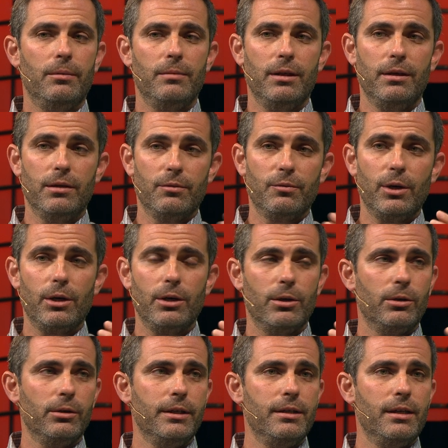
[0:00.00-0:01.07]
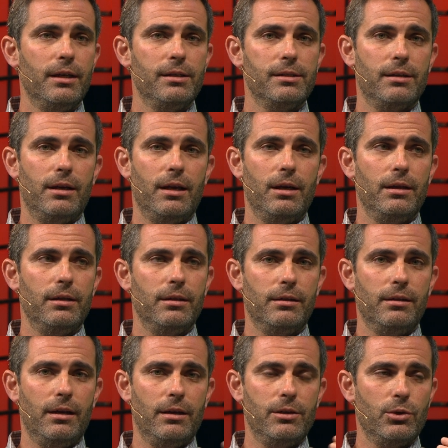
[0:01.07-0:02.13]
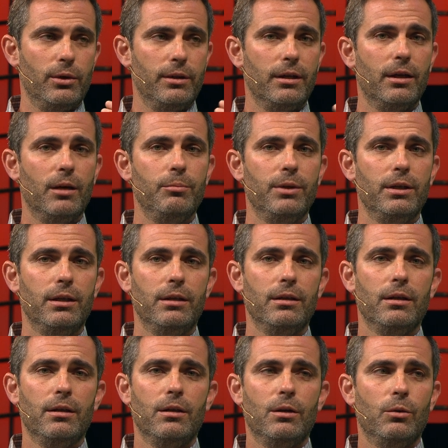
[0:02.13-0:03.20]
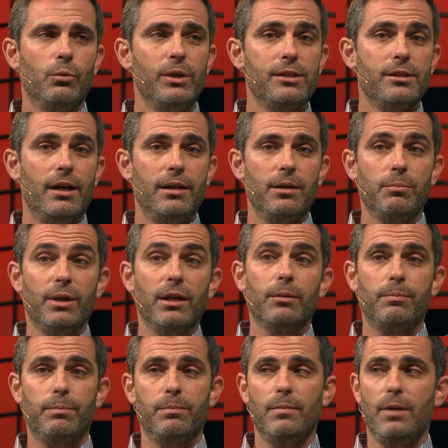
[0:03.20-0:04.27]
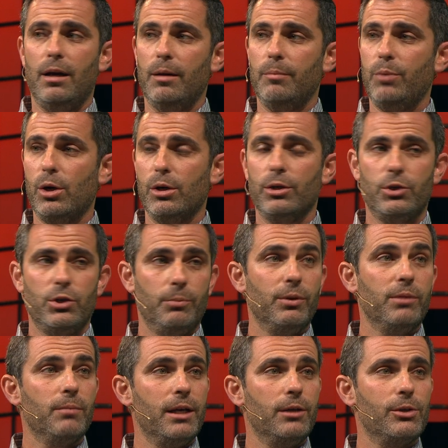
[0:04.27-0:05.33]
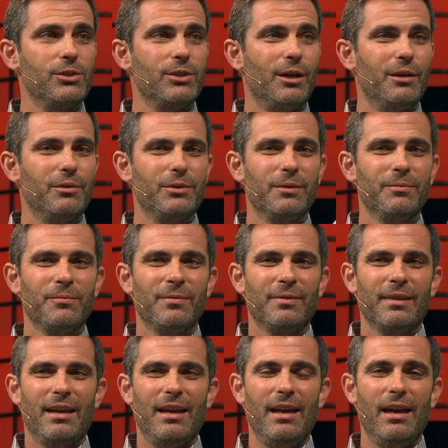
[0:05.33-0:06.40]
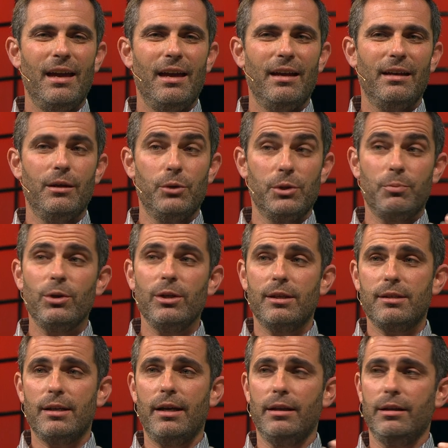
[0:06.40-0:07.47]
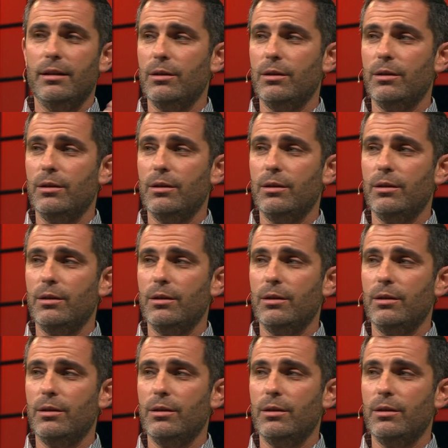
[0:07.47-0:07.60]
In the very early days that I joined the company, we signed a big partnership with Microsoft. And it was pretty exciting.